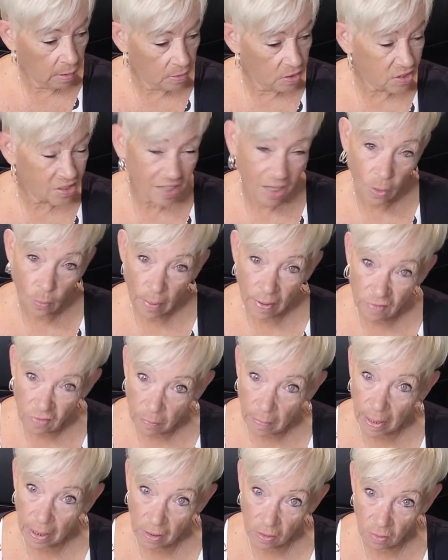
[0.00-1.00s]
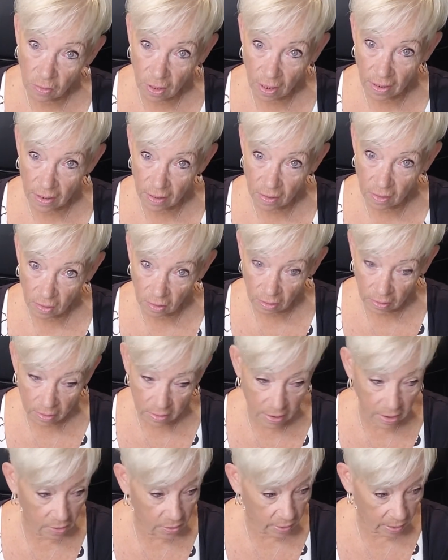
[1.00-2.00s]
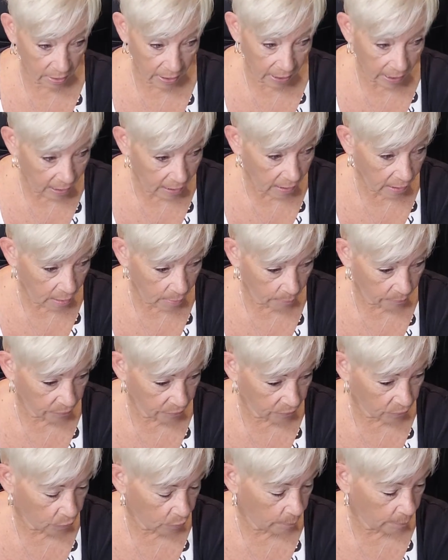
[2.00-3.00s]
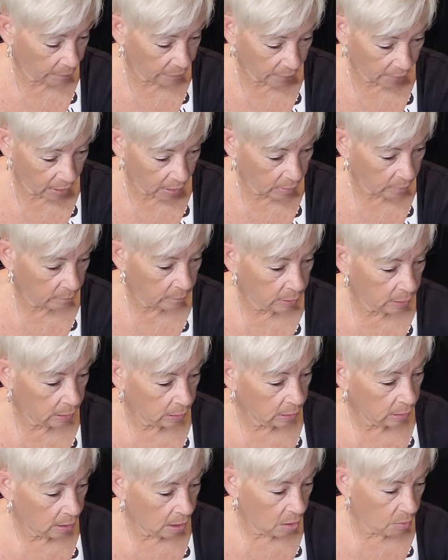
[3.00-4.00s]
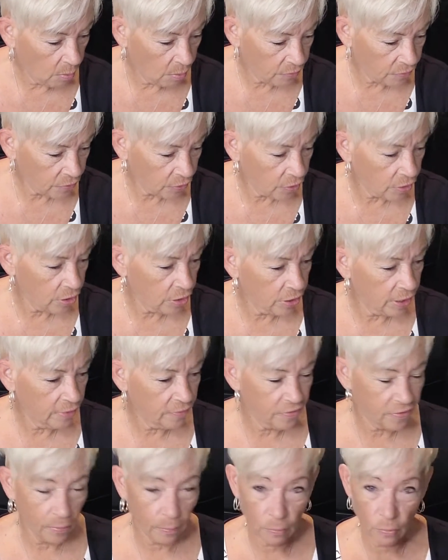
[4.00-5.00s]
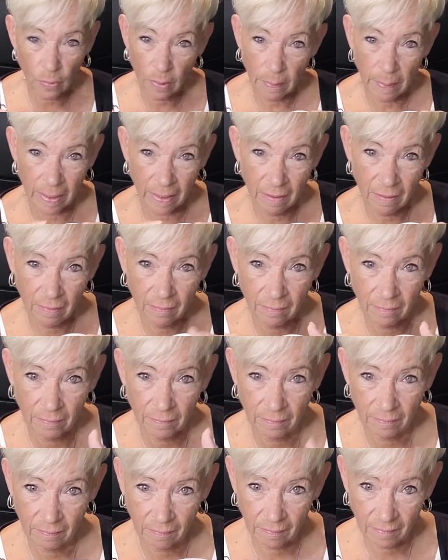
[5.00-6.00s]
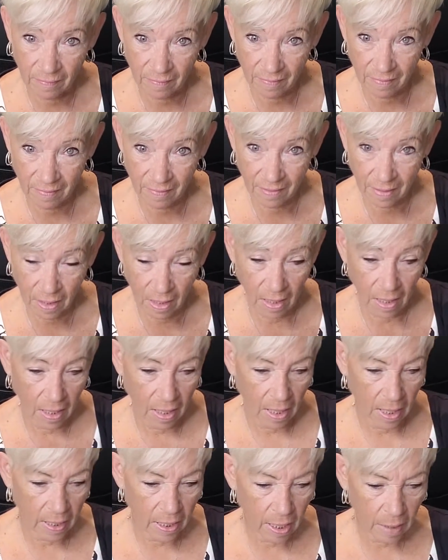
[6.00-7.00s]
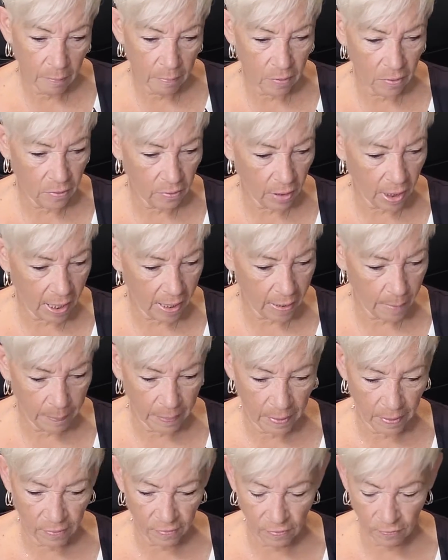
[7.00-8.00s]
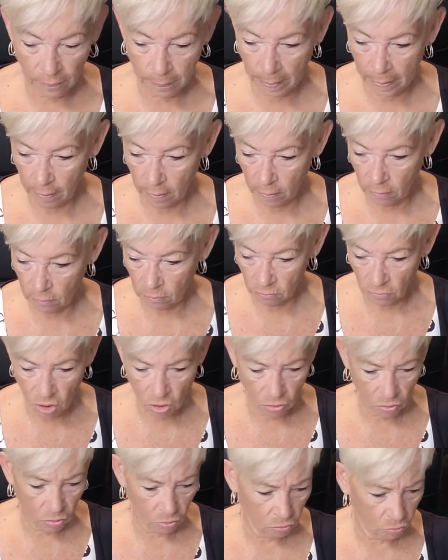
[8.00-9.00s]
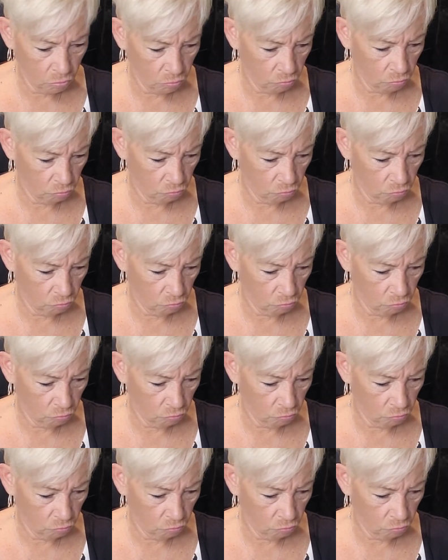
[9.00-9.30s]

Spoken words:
Just gotta wait for my glue gun to heat up. Sorry about that. We're also going to need some ribbon. And I'm going to cut a piece of about, oh,